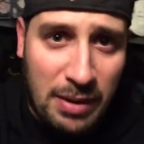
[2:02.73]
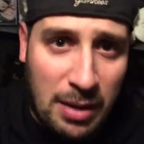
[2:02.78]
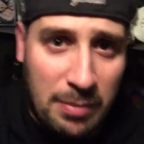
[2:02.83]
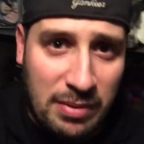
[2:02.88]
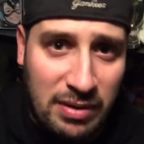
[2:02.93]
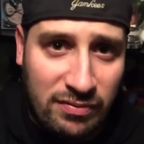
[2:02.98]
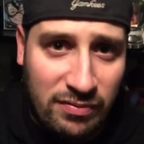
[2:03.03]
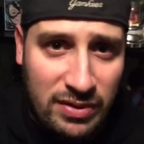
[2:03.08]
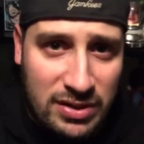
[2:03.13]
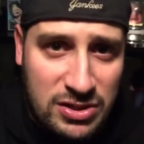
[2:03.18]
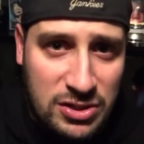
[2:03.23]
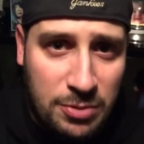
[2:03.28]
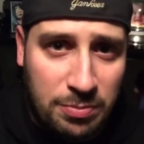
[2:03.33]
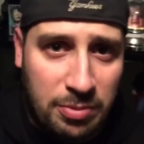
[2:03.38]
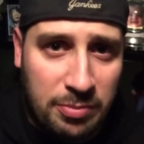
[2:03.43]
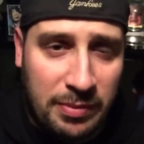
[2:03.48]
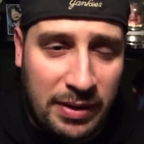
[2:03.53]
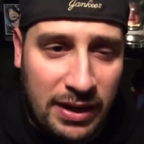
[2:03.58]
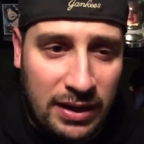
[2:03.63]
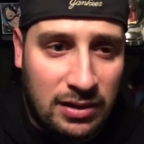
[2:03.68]
Batman v
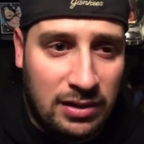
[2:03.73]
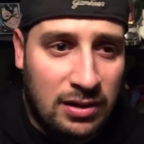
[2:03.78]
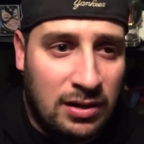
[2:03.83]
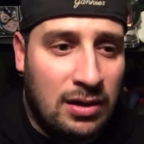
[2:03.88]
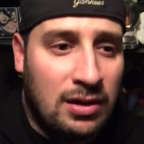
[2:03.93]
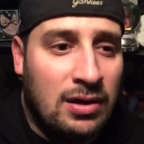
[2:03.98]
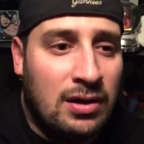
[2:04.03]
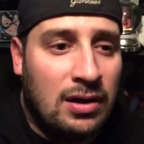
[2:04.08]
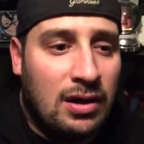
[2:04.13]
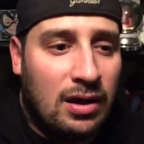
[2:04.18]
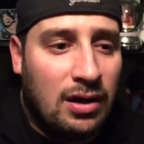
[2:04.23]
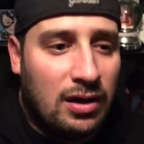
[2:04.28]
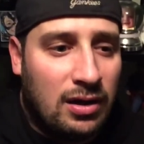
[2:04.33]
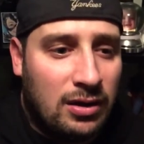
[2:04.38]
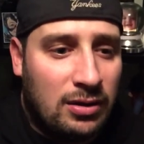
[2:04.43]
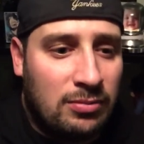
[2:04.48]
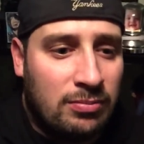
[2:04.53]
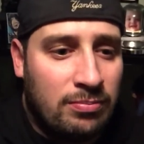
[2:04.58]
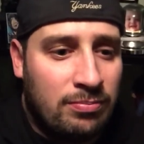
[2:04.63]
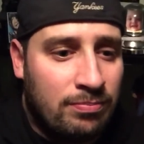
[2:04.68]
Superman.
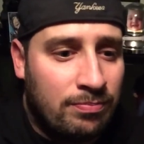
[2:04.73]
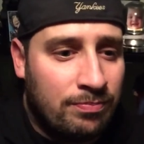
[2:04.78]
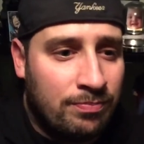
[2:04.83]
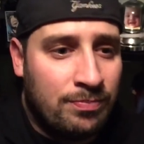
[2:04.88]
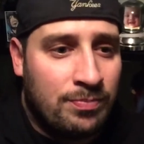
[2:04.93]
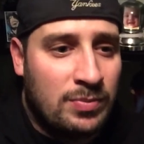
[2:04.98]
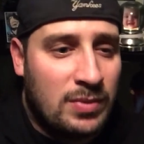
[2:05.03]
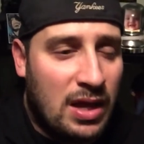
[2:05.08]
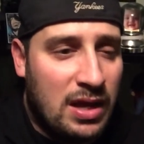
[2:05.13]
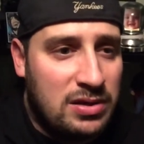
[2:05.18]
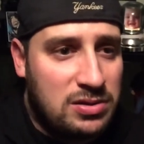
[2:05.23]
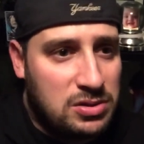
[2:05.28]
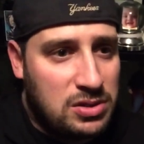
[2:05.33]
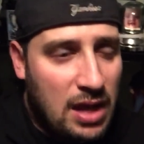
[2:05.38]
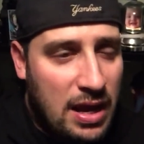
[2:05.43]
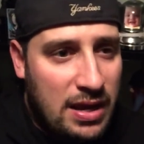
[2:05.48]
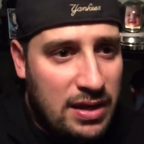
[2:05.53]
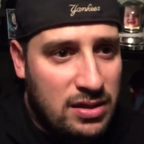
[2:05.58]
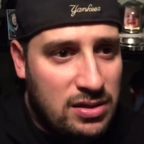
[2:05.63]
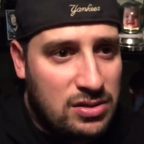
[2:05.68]

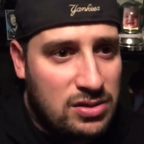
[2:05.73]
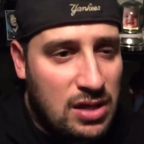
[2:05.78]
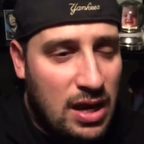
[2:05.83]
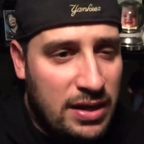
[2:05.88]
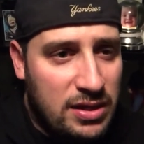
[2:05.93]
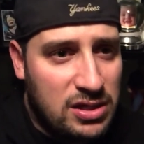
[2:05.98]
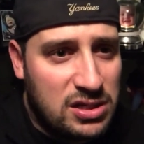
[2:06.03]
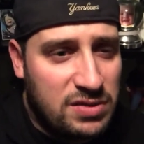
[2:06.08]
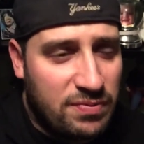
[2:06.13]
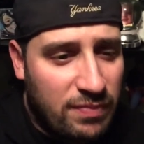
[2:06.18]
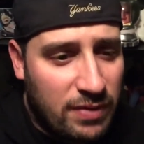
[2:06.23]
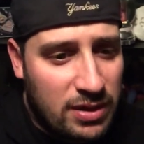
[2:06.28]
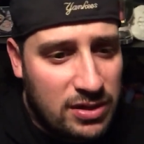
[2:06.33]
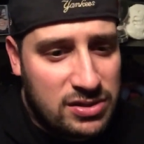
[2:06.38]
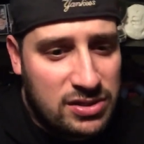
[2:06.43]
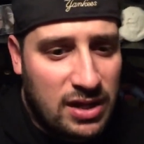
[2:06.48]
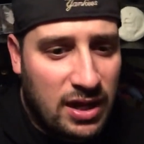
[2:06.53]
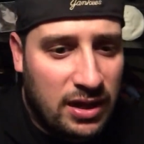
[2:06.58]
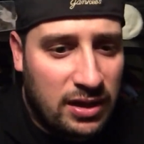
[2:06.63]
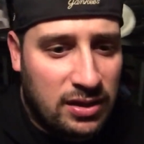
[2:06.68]
It just
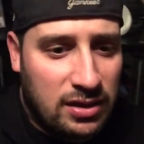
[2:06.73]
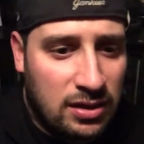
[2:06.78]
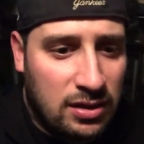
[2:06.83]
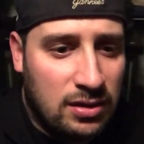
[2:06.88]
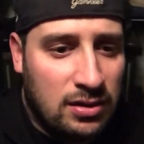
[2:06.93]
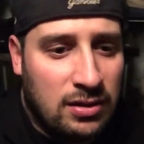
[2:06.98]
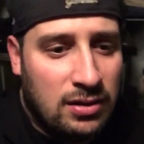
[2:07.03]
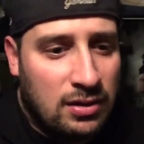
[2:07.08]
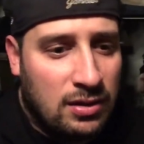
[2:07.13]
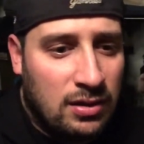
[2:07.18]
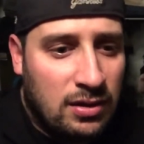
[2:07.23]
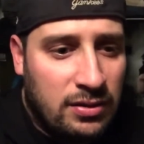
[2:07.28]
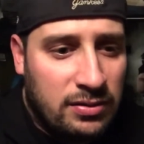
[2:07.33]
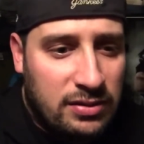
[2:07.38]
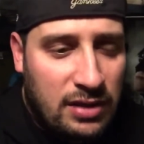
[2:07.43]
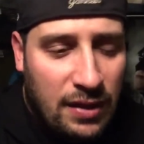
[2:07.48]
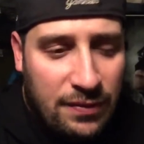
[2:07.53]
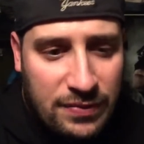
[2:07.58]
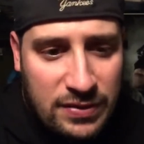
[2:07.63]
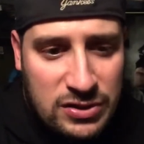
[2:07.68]
feels like
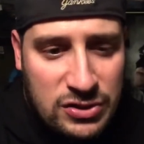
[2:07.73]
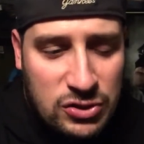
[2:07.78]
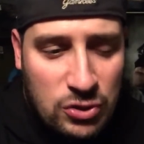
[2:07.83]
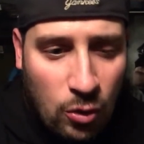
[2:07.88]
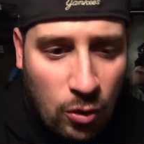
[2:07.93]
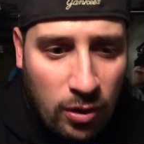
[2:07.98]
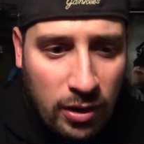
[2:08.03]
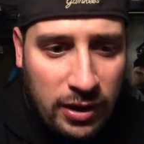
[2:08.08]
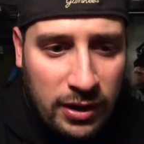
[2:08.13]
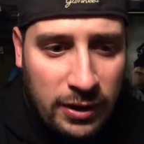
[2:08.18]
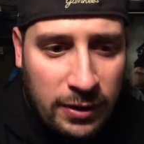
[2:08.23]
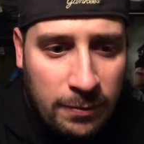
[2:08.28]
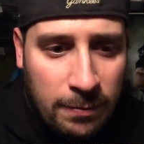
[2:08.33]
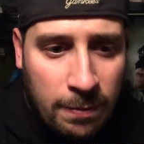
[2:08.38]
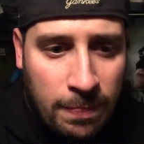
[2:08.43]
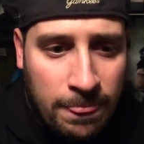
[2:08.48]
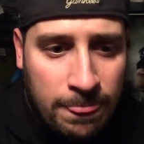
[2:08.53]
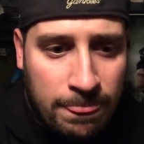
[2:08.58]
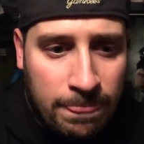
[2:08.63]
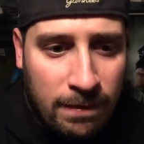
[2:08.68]
that the story
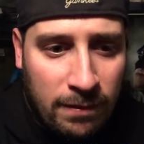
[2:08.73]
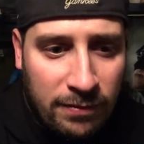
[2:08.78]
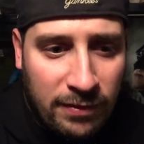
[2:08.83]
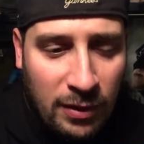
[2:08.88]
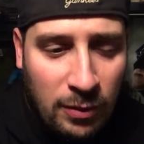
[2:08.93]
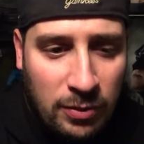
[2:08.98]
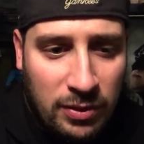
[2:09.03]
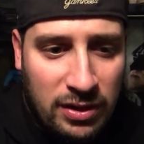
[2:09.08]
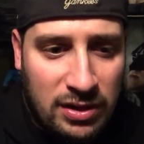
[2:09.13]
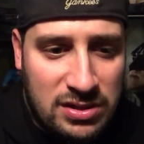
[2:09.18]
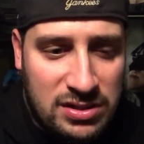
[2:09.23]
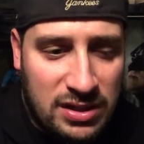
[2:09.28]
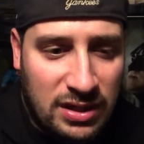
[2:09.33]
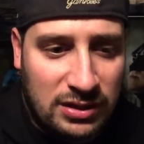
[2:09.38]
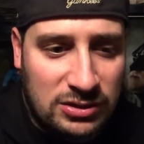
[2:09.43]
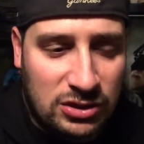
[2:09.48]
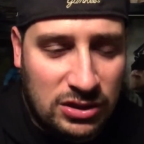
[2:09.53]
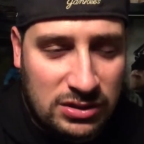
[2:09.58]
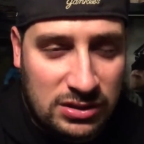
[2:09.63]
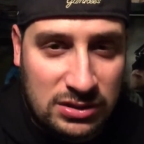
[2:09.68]
that we're going to see
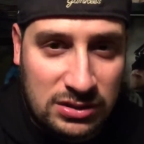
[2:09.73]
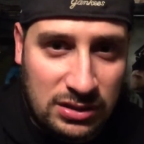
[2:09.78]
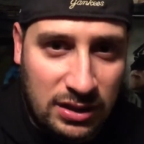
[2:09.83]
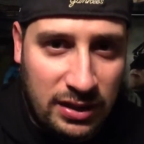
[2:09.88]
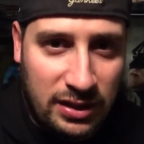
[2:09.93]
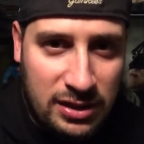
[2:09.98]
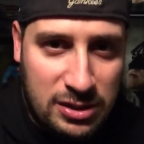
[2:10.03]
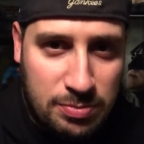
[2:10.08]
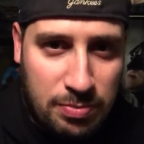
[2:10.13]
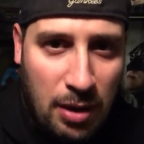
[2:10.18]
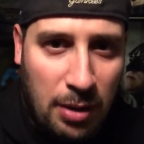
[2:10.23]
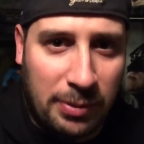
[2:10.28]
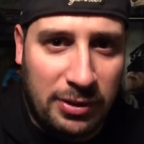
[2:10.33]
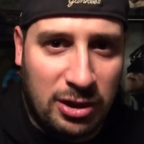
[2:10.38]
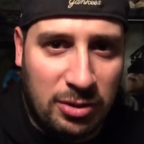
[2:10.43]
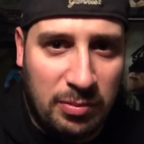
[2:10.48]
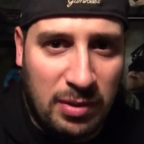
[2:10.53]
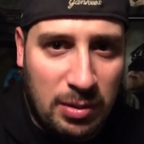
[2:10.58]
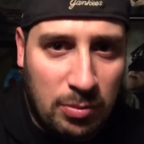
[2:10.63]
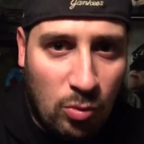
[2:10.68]
in Justice League is probably
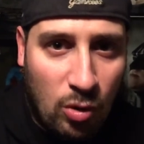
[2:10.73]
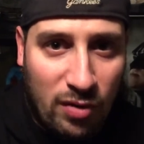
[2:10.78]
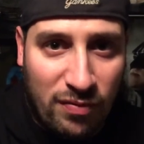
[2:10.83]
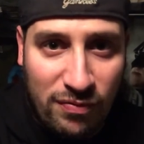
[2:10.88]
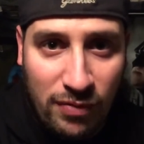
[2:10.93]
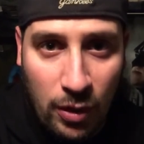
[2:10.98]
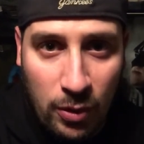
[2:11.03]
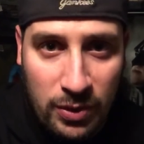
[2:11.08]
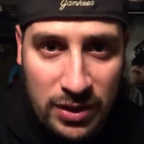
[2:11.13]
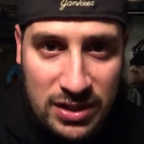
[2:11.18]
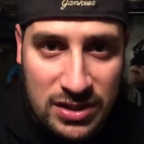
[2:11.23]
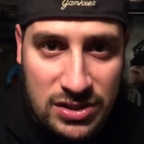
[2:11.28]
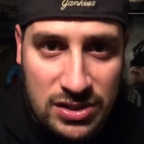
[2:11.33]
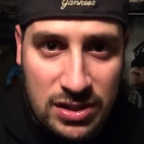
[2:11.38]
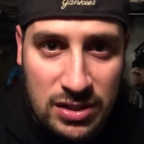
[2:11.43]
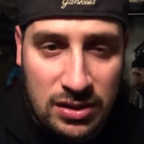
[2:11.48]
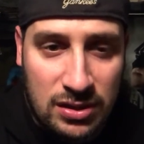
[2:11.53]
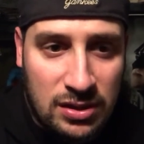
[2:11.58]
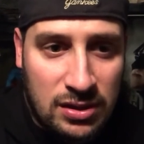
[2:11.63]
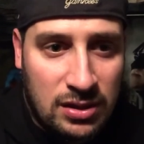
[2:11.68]
going to be more focused